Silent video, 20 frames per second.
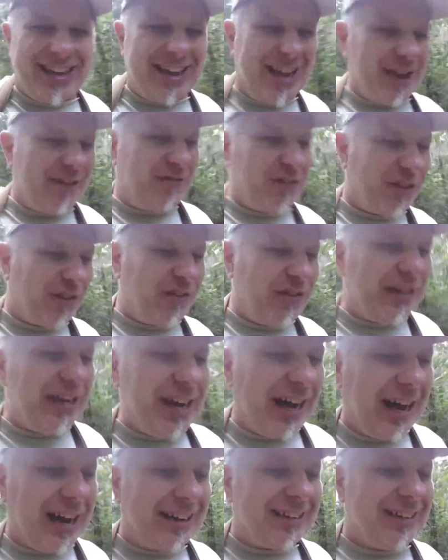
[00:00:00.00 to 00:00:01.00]
I have a
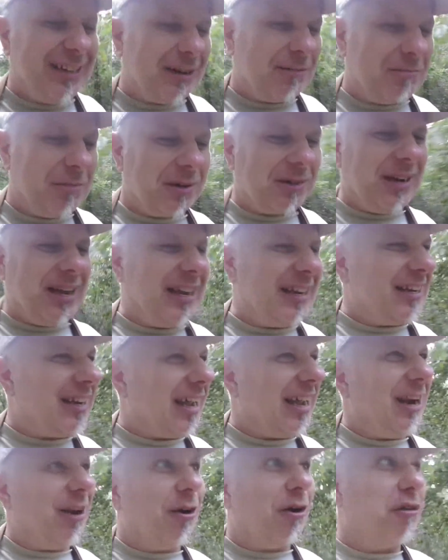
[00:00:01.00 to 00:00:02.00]
3 heart number, and
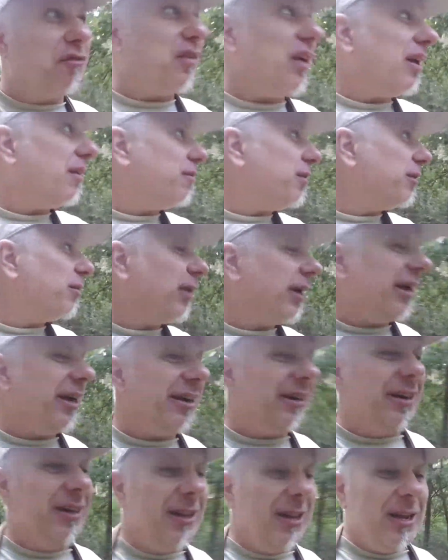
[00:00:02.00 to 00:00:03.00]
I love
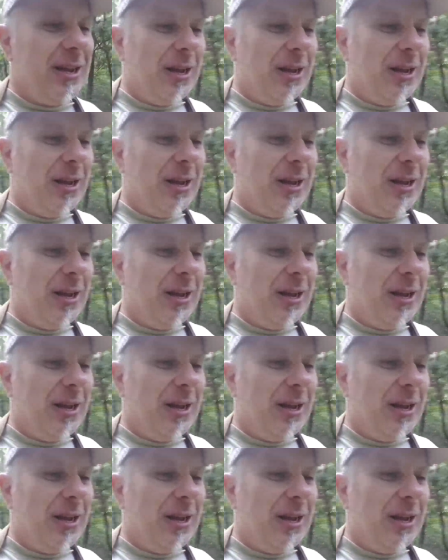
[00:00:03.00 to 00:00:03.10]
everywhere